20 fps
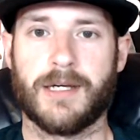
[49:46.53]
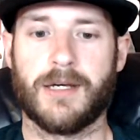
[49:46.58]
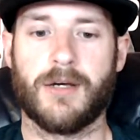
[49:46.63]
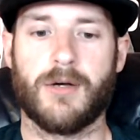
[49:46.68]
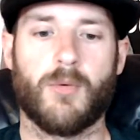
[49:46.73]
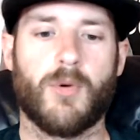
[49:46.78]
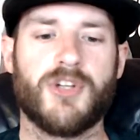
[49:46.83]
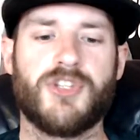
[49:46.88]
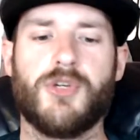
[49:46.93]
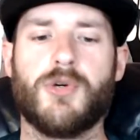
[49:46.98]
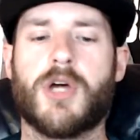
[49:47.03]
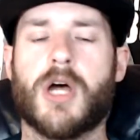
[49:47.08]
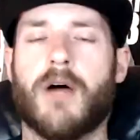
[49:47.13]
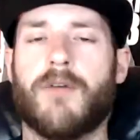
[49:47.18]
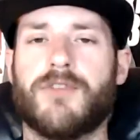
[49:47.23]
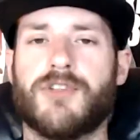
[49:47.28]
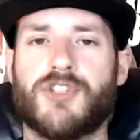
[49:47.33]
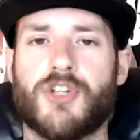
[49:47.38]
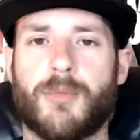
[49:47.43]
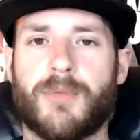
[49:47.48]
once you
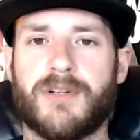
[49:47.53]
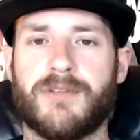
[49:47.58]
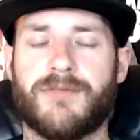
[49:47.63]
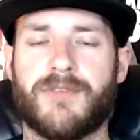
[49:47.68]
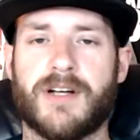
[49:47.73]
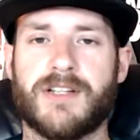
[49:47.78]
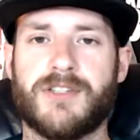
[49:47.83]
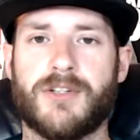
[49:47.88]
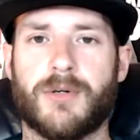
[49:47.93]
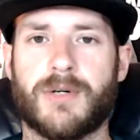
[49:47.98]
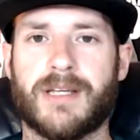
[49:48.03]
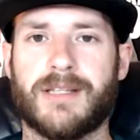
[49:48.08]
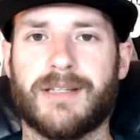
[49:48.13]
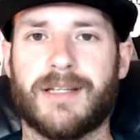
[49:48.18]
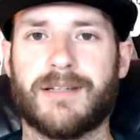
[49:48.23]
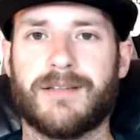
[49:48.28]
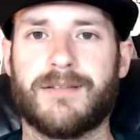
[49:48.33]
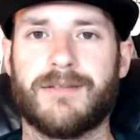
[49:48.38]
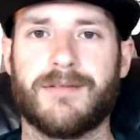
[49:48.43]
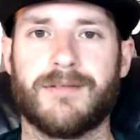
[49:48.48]
cover so many fights, you don't get
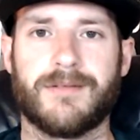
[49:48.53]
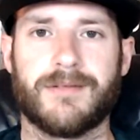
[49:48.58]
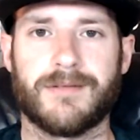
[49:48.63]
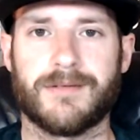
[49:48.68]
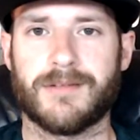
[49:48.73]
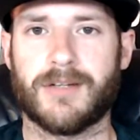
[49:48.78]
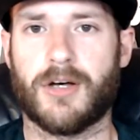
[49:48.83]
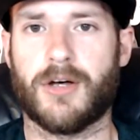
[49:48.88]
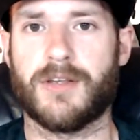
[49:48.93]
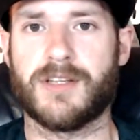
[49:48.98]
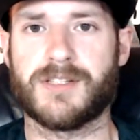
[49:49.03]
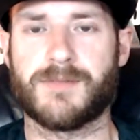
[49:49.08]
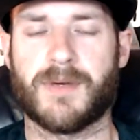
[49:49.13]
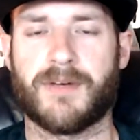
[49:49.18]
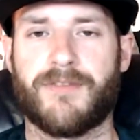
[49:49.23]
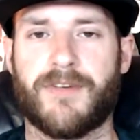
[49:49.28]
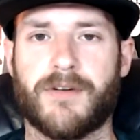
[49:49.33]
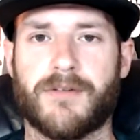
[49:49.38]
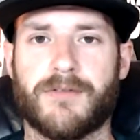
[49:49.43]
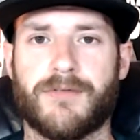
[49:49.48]
like, oh, this is
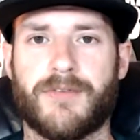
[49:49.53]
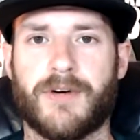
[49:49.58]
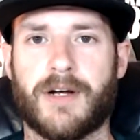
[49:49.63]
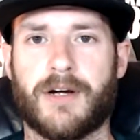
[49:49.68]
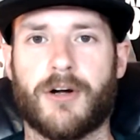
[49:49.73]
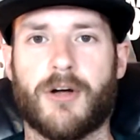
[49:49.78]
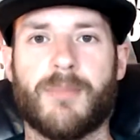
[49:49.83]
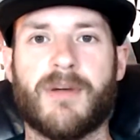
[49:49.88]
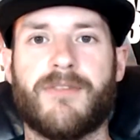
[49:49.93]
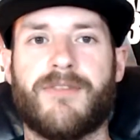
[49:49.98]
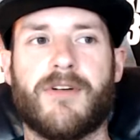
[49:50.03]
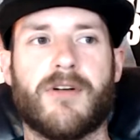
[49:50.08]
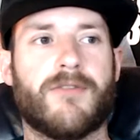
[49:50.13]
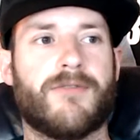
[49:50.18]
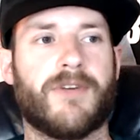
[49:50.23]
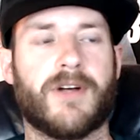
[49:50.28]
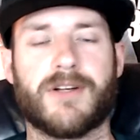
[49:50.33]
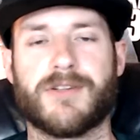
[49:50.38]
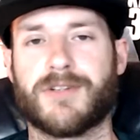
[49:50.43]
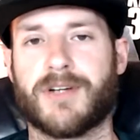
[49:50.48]
my favorite fighter. All my
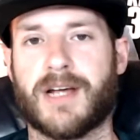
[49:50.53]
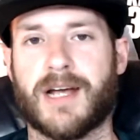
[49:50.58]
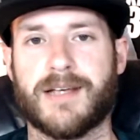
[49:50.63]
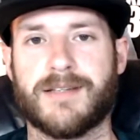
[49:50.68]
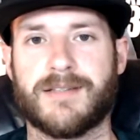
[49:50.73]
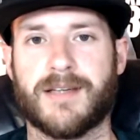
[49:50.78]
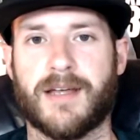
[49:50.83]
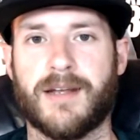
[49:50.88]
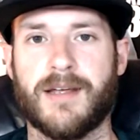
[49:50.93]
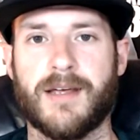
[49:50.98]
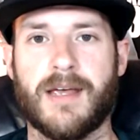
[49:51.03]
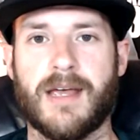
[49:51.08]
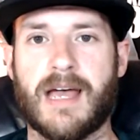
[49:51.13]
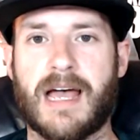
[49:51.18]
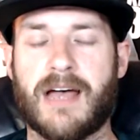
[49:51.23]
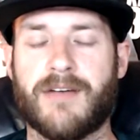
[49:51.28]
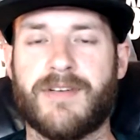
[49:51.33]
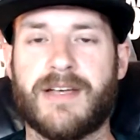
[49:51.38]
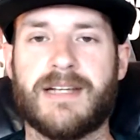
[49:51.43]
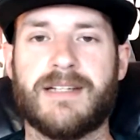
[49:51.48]
favorite fighters are guys that
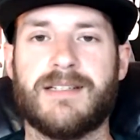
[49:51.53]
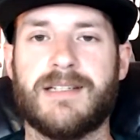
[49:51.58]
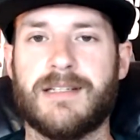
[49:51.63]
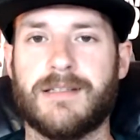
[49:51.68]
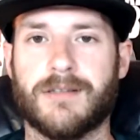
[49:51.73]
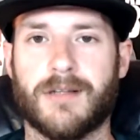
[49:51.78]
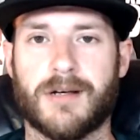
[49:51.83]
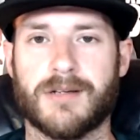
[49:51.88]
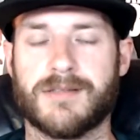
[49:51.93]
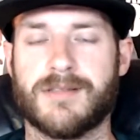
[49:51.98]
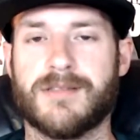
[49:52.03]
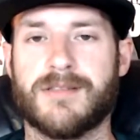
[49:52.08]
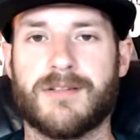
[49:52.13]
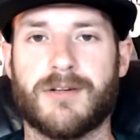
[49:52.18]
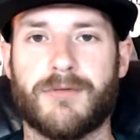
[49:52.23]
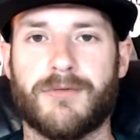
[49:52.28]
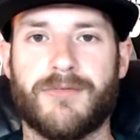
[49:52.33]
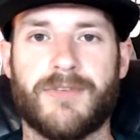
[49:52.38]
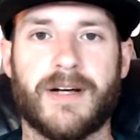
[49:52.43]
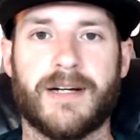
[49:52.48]
have 18 losses and
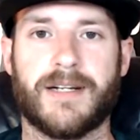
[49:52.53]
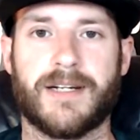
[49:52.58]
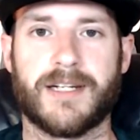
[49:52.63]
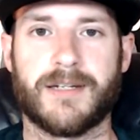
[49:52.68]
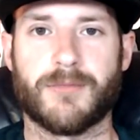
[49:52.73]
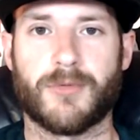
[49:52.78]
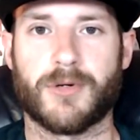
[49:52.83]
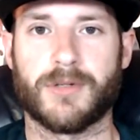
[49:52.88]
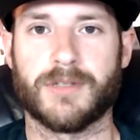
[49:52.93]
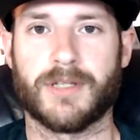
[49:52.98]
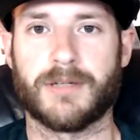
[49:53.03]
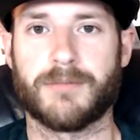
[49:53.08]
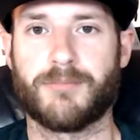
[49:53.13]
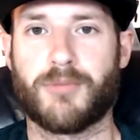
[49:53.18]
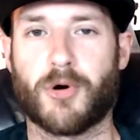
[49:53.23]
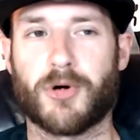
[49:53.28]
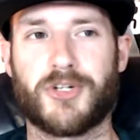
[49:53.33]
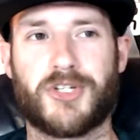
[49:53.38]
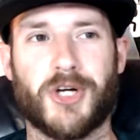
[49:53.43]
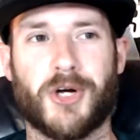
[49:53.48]
don't fight anymore. Like
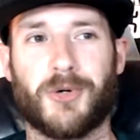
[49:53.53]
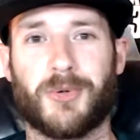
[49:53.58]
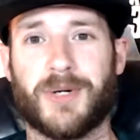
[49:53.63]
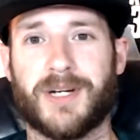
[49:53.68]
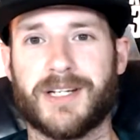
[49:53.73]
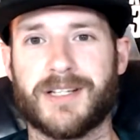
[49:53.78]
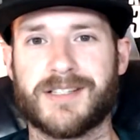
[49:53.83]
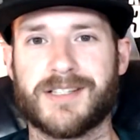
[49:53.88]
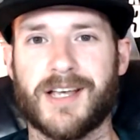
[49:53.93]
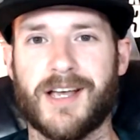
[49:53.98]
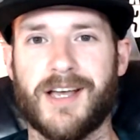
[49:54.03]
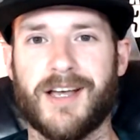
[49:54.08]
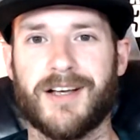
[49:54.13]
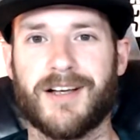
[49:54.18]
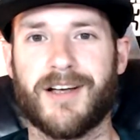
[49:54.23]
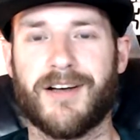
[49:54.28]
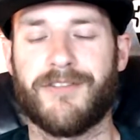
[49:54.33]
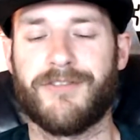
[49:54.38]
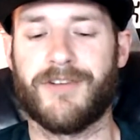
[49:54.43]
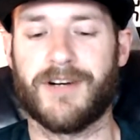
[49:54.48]
poor Joe Riggs
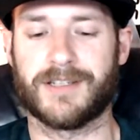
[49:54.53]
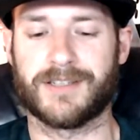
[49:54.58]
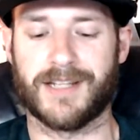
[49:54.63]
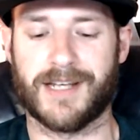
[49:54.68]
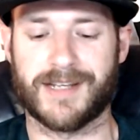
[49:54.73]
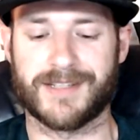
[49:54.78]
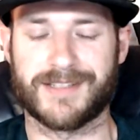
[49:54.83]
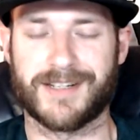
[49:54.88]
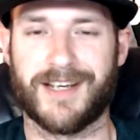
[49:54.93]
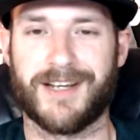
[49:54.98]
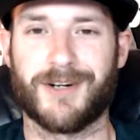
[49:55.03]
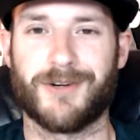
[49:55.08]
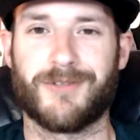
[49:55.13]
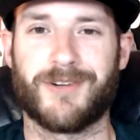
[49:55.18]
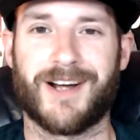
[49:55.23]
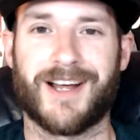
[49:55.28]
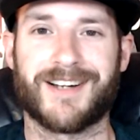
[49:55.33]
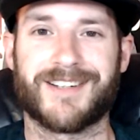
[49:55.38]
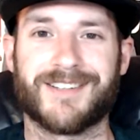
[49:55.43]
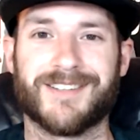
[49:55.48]
got fucked last night
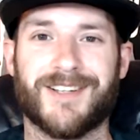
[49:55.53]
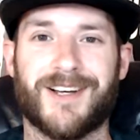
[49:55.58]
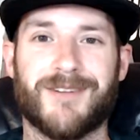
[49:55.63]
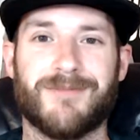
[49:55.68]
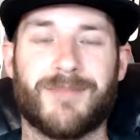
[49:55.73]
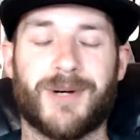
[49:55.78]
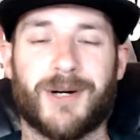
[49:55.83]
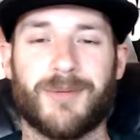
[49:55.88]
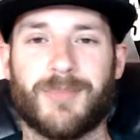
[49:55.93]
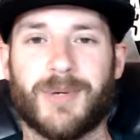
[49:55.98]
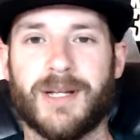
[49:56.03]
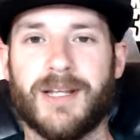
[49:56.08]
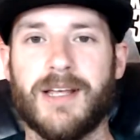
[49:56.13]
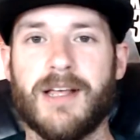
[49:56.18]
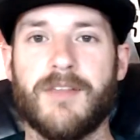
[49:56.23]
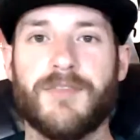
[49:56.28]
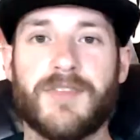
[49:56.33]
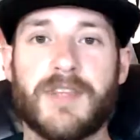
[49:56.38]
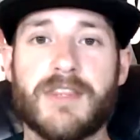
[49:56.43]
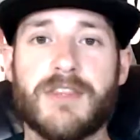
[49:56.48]
over Hector Lombard. But,
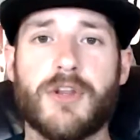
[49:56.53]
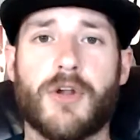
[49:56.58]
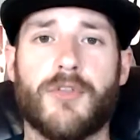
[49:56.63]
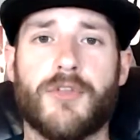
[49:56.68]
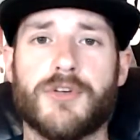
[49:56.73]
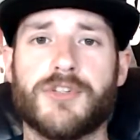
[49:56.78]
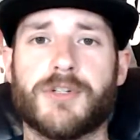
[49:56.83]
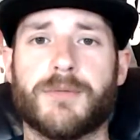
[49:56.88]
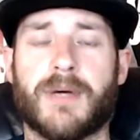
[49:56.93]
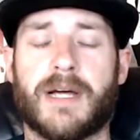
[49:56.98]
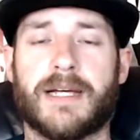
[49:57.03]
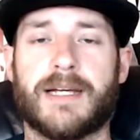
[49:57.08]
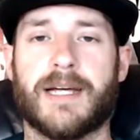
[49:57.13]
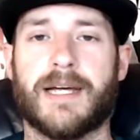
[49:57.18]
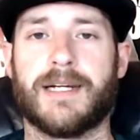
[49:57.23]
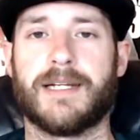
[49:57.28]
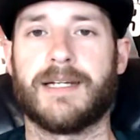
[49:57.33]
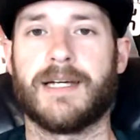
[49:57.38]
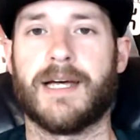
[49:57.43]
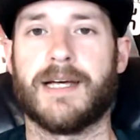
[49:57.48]
those are my
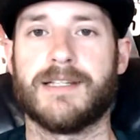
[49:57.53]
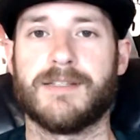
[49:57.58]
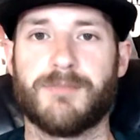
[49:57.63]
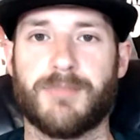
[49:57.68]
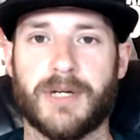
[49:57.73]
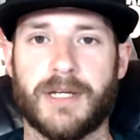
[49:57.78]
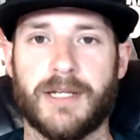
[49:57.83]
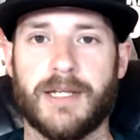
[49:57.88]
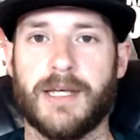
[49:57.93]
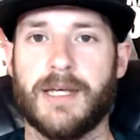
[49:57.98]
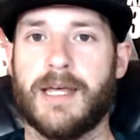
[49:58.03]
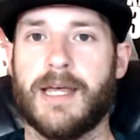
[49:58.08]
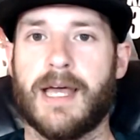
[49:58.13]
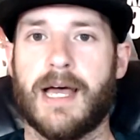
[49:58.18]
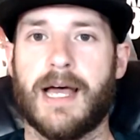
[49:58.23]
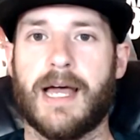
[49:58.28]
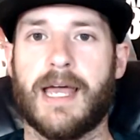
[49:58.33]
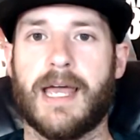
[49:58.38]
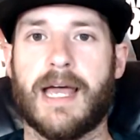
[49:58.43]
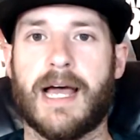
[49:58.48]
kind of guys. But
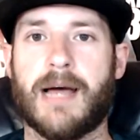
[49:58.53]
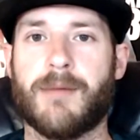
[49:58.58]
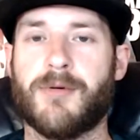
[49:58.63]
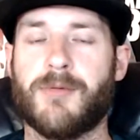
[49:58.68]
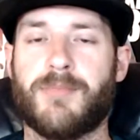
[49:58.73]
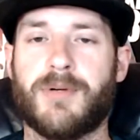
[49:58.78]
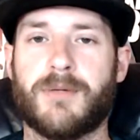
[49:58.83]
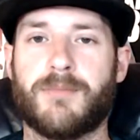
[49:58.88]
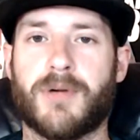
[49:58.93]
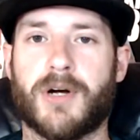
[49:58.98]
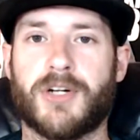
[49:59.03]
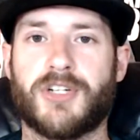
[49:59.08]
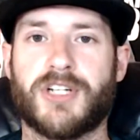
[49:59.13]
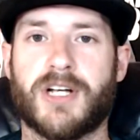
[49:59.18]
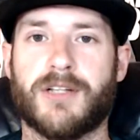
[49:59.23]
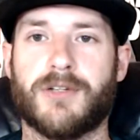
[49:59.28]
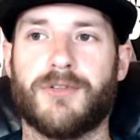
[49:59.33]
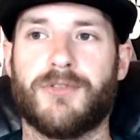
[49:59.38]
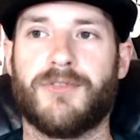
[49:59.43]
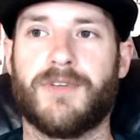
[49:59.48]
I'm a big
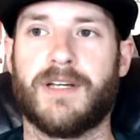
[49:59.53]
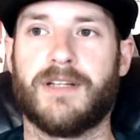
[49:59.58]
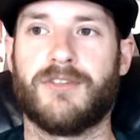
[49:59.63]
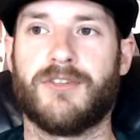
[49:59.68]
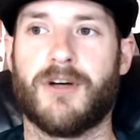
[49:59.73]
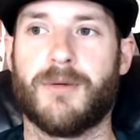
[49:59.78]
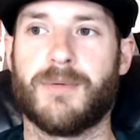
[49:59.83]
Barcelos fan. So I'm